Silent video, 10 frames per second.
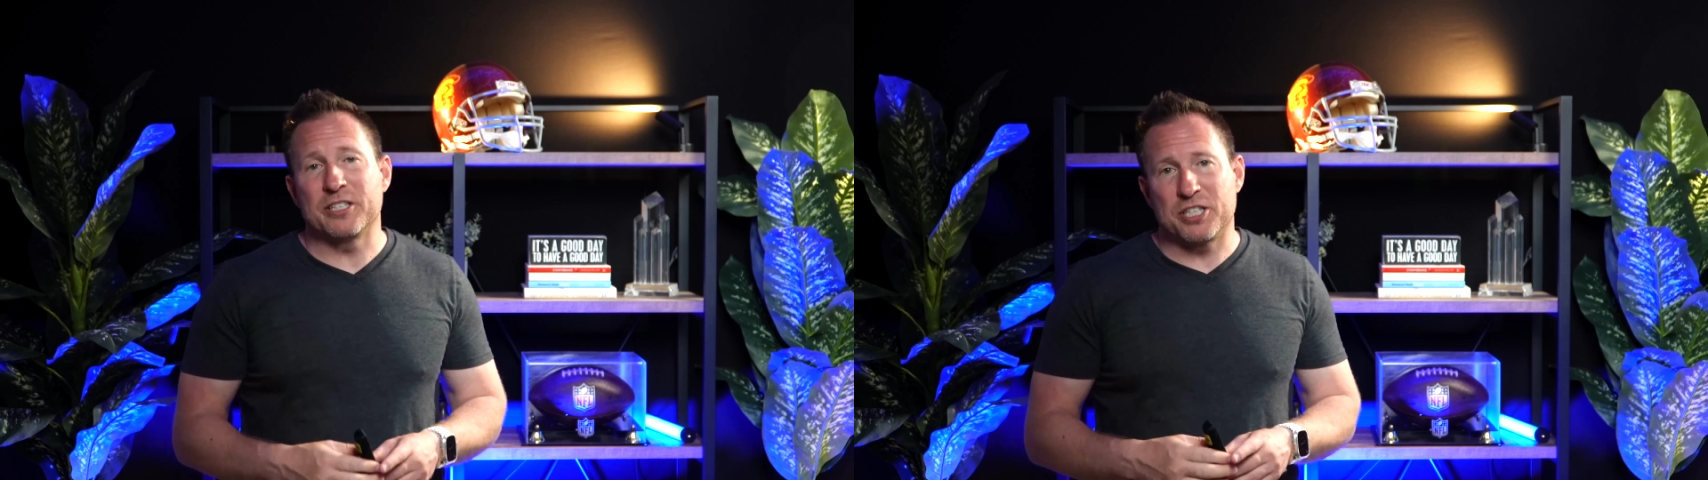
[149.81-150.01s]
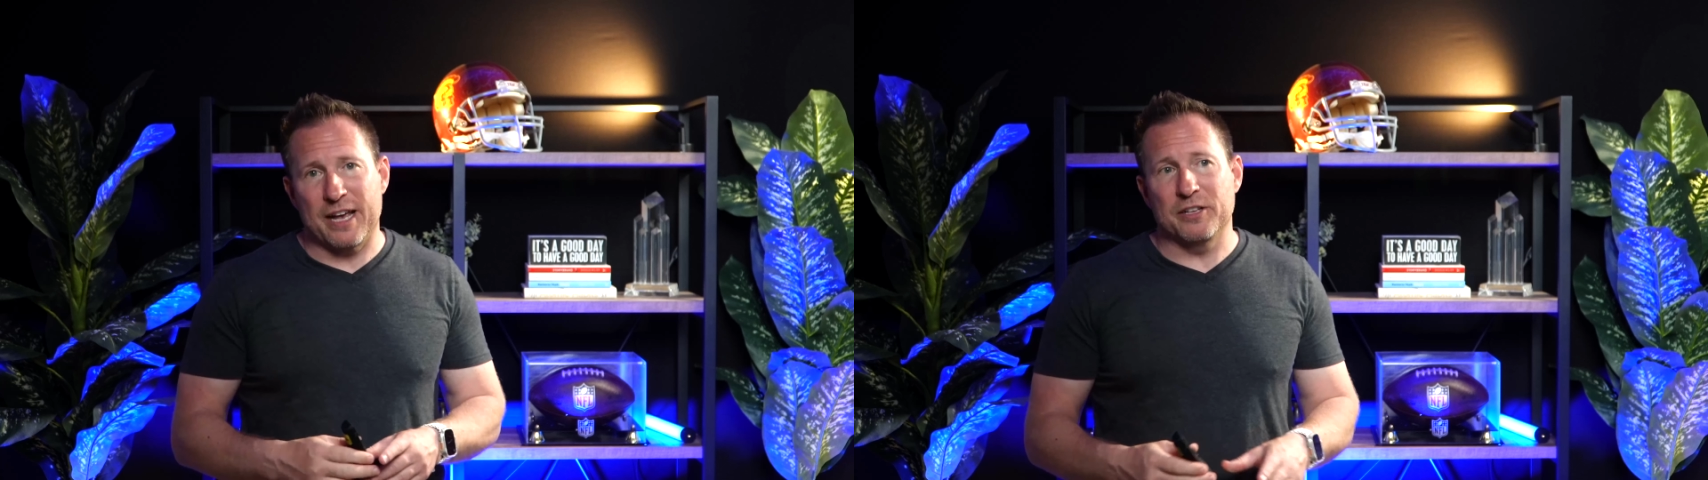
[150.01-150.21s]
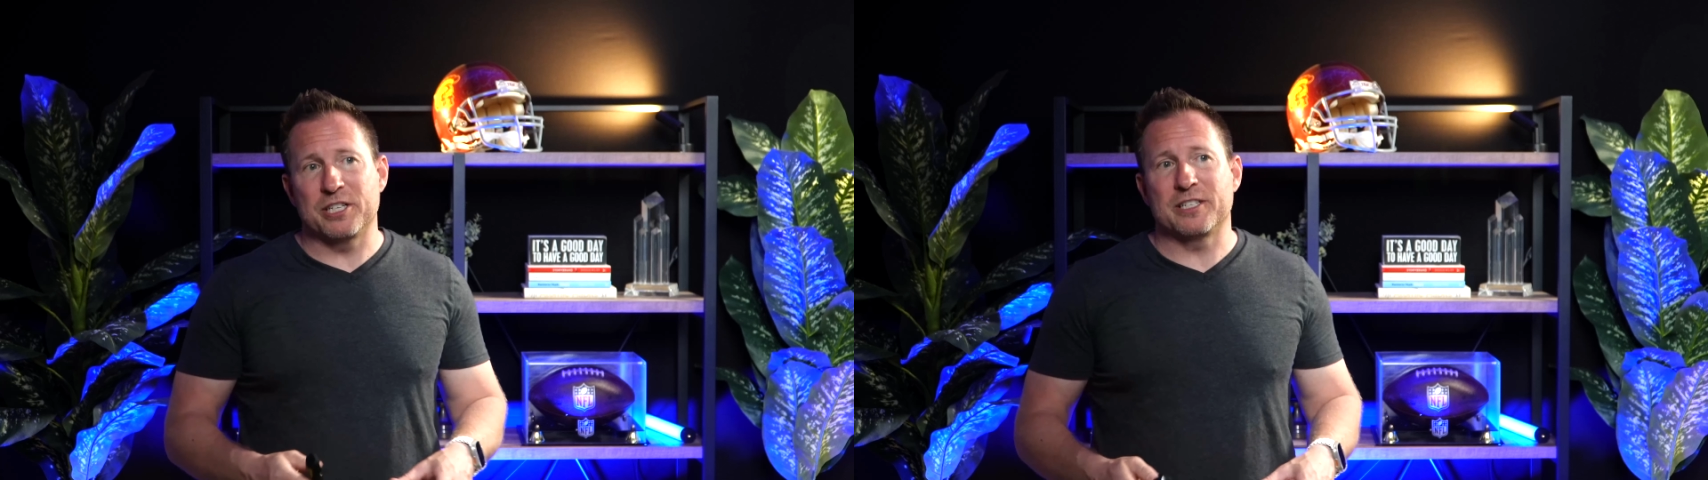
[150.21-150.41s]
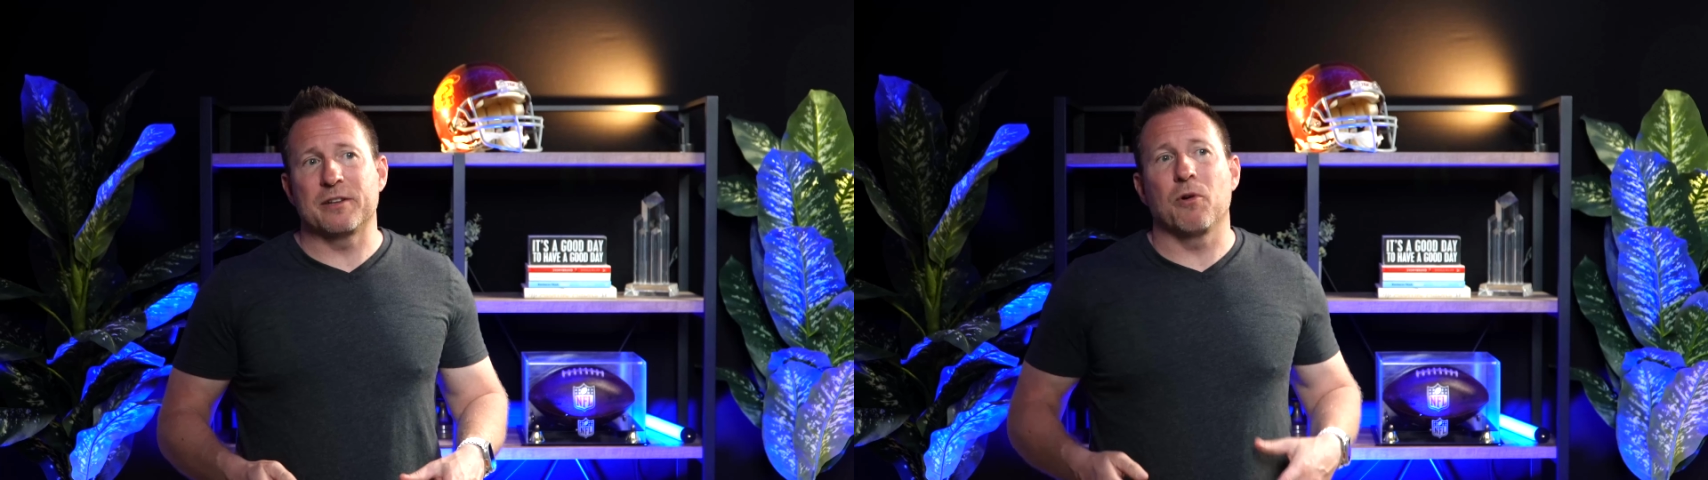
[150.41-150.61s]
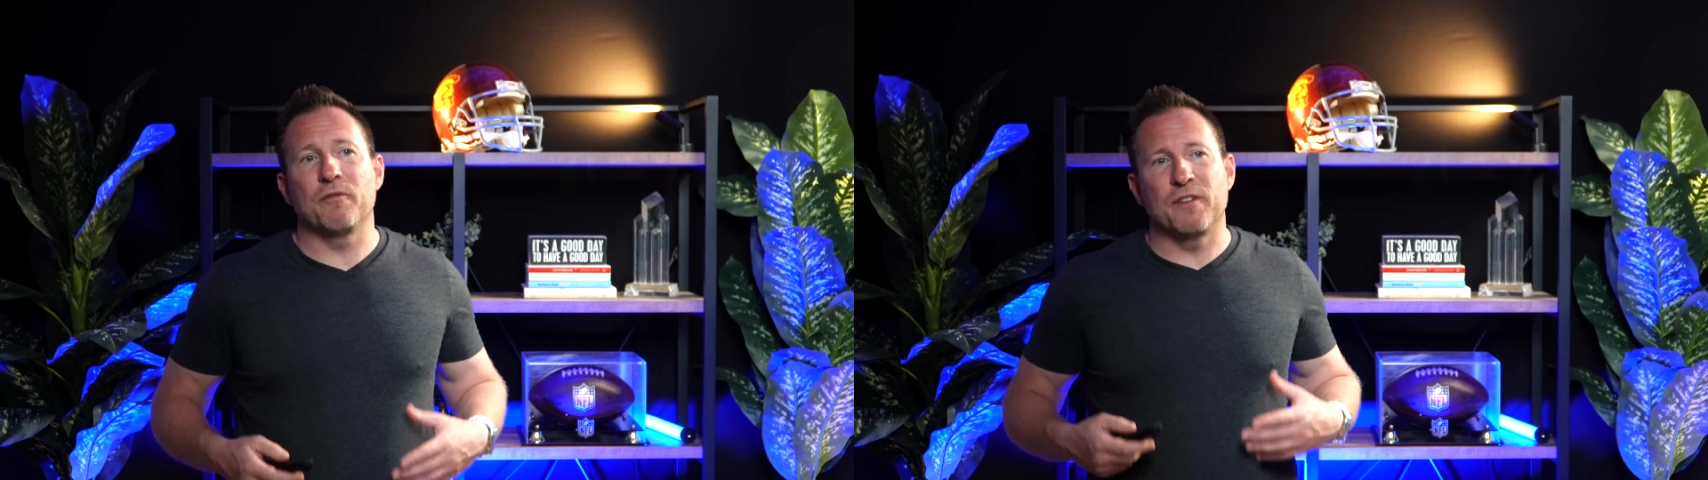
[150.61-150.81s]
challenges and
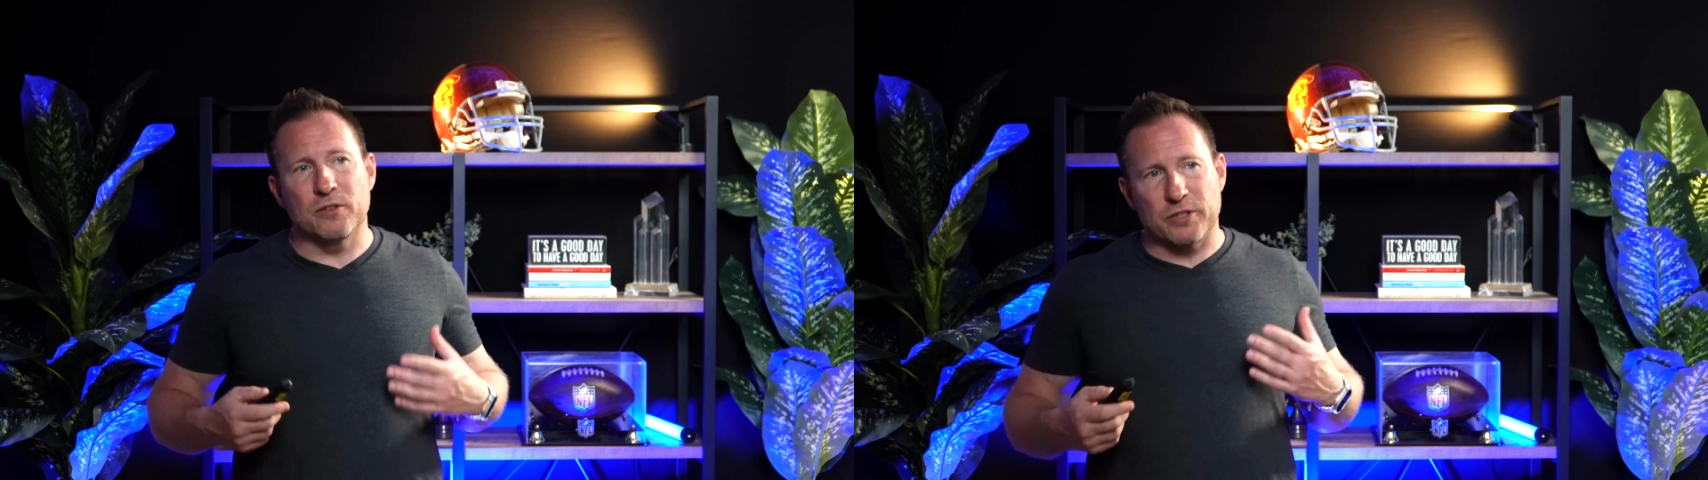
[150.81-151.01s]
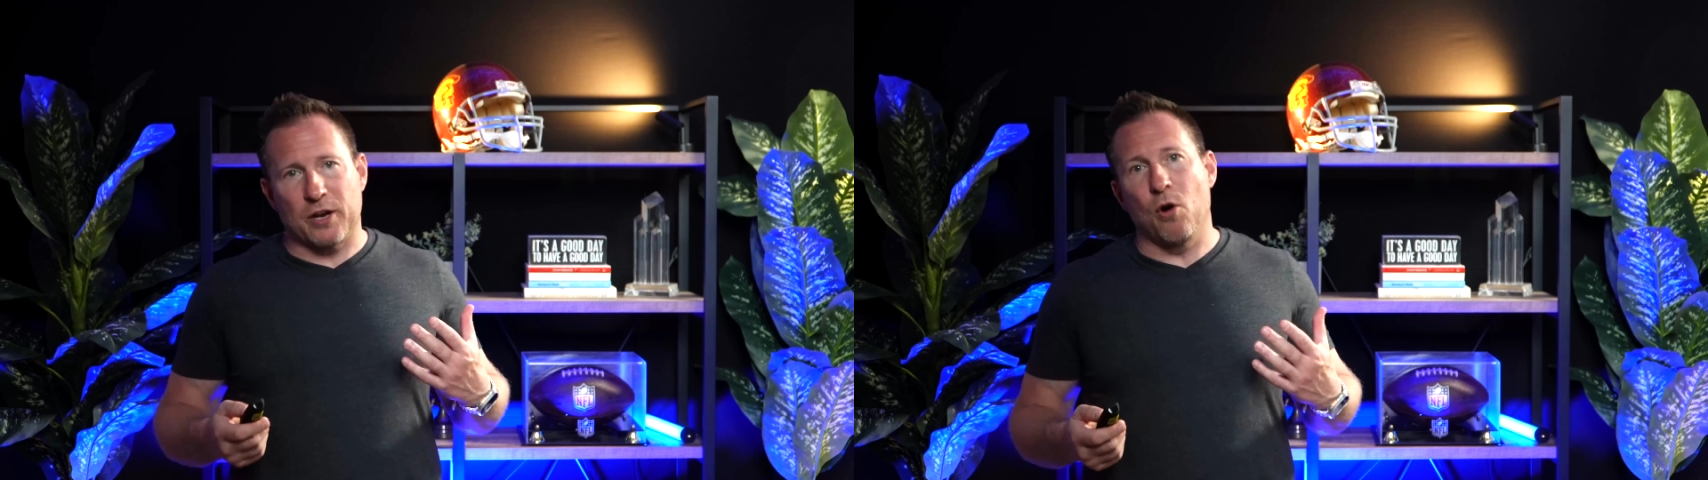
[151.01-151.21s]
what feels like